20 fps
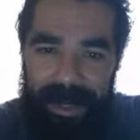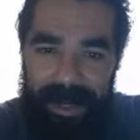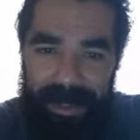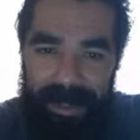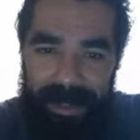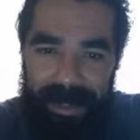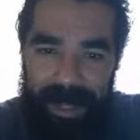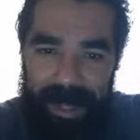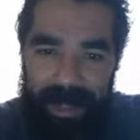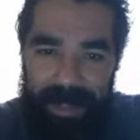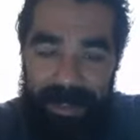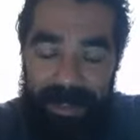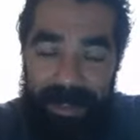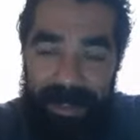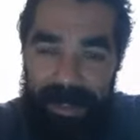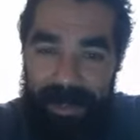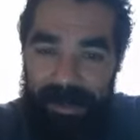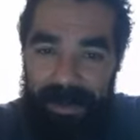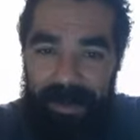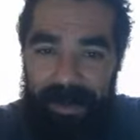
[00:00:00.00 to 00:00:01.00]
Is that the
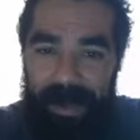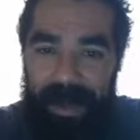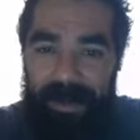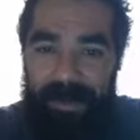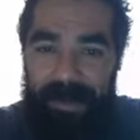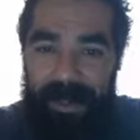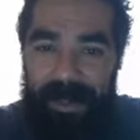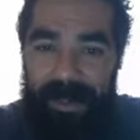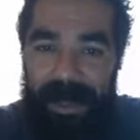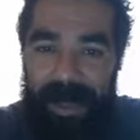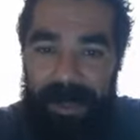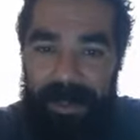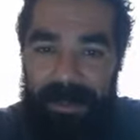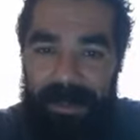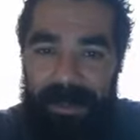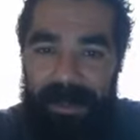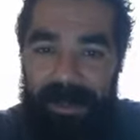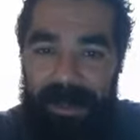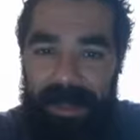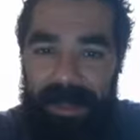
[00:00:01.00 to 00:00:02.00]
secret about
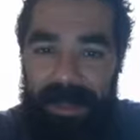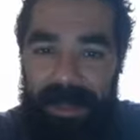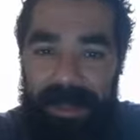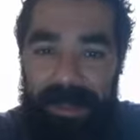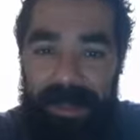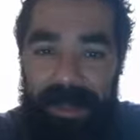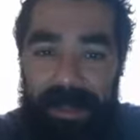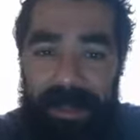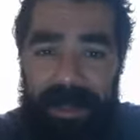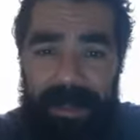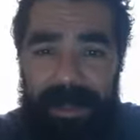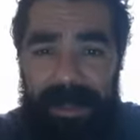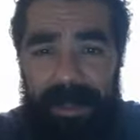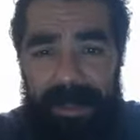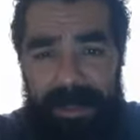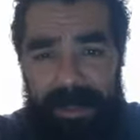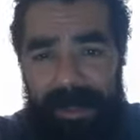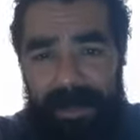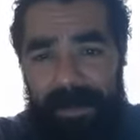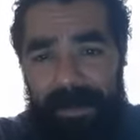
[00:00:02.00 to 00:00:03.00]
McDonald's is in the
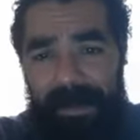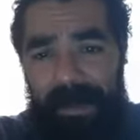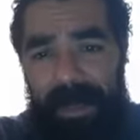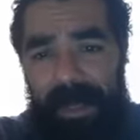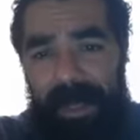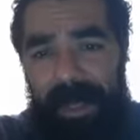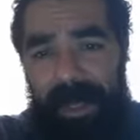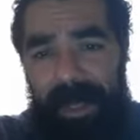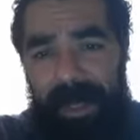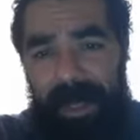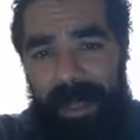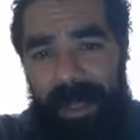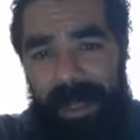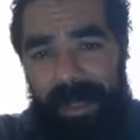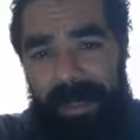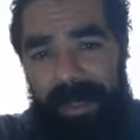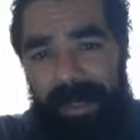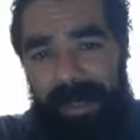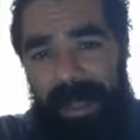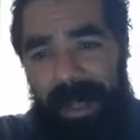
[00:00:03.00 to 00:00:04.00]
system?
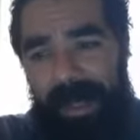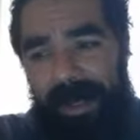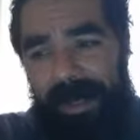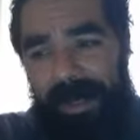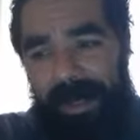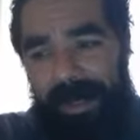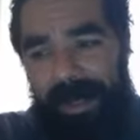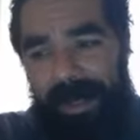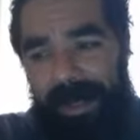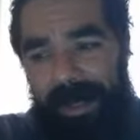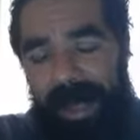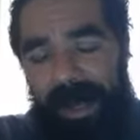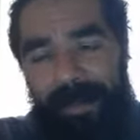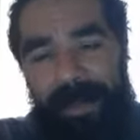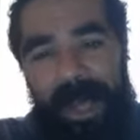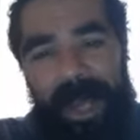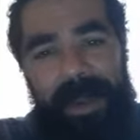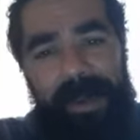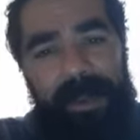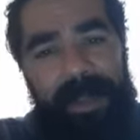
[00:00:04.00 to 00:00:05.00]
It's not in the.
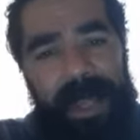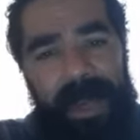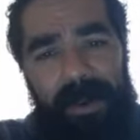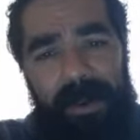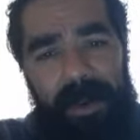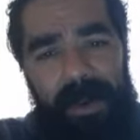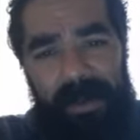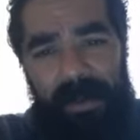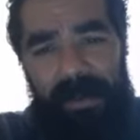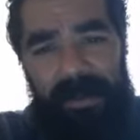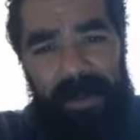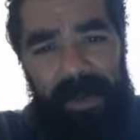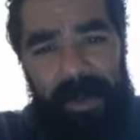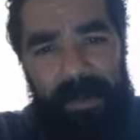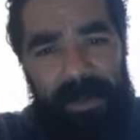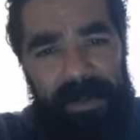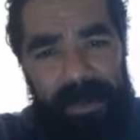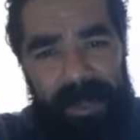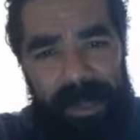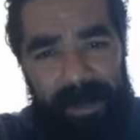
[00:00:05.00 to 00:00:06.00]
I heard that quote before
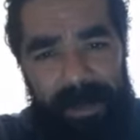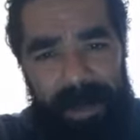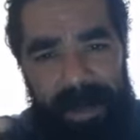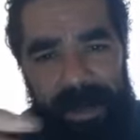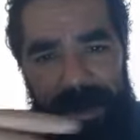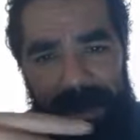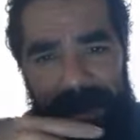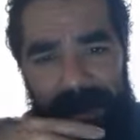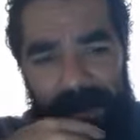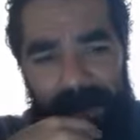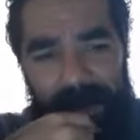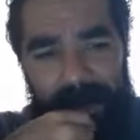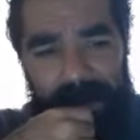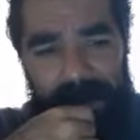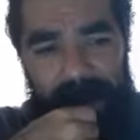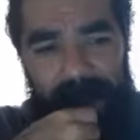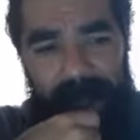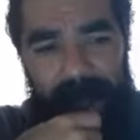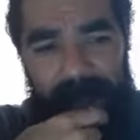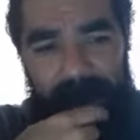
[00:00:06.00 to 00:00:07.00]
that movie came out. I heard the
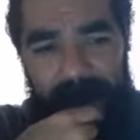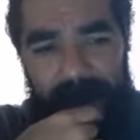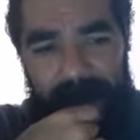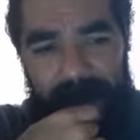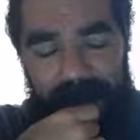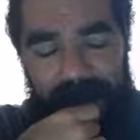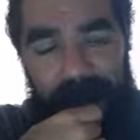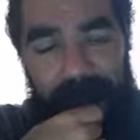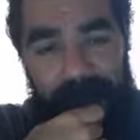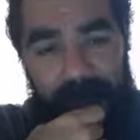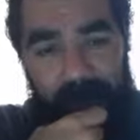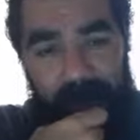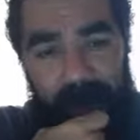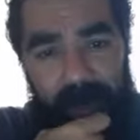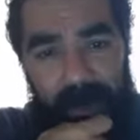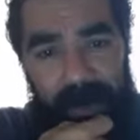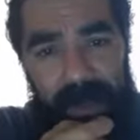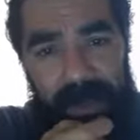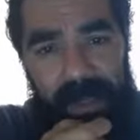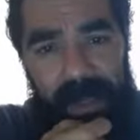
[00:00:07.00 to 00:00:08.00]
quote that, not a
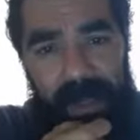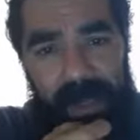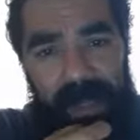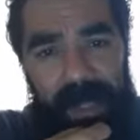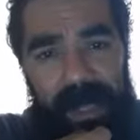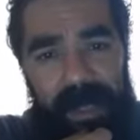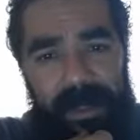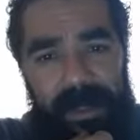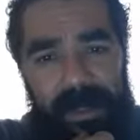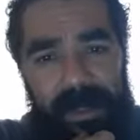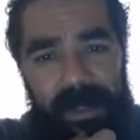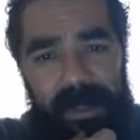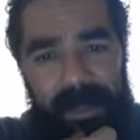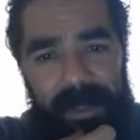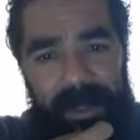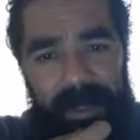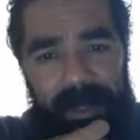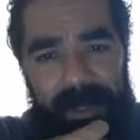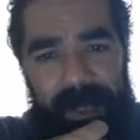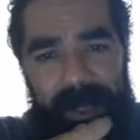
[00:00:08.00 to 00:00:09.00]
quote, an, an
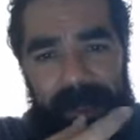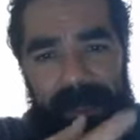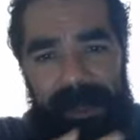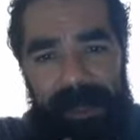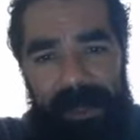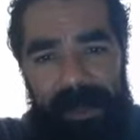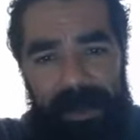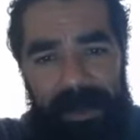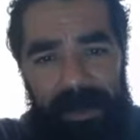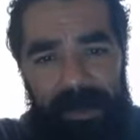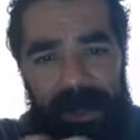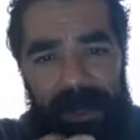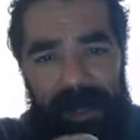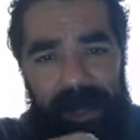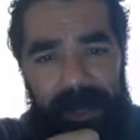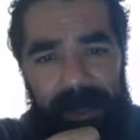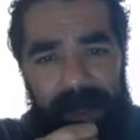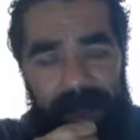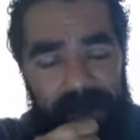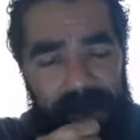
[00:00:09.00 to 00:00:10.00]
anecdote. Just like I said, the Greek
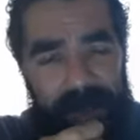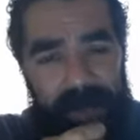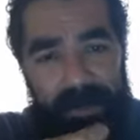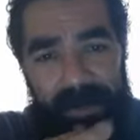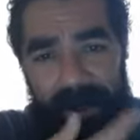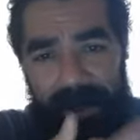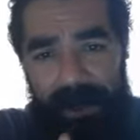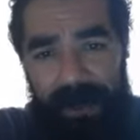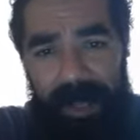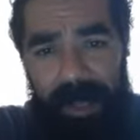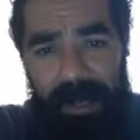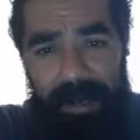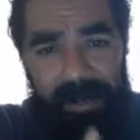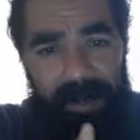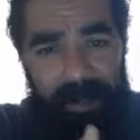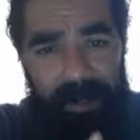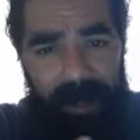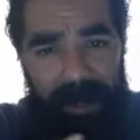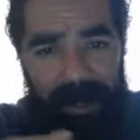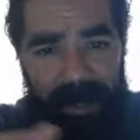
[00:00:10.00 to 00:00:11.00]
anecdote. I read a lot.
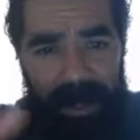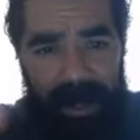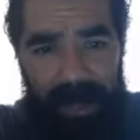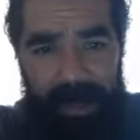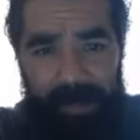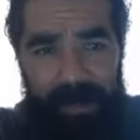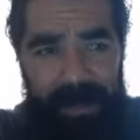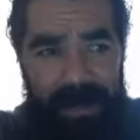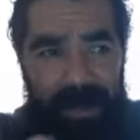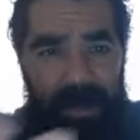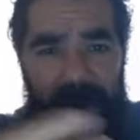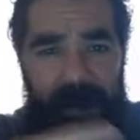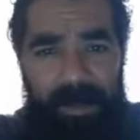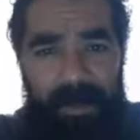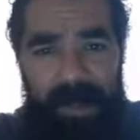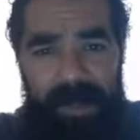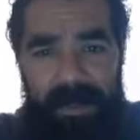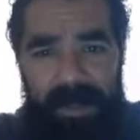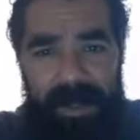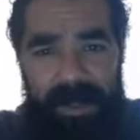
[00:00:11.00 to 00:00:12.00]
If you read a lot,
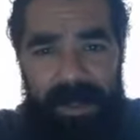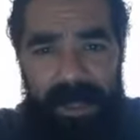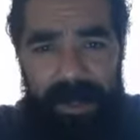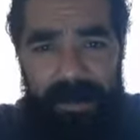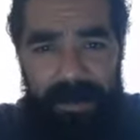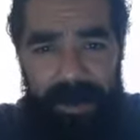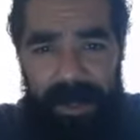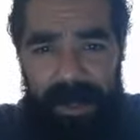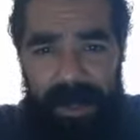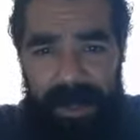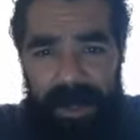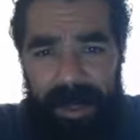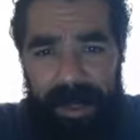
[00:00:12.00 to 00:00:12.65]
Warren Buffett the same way.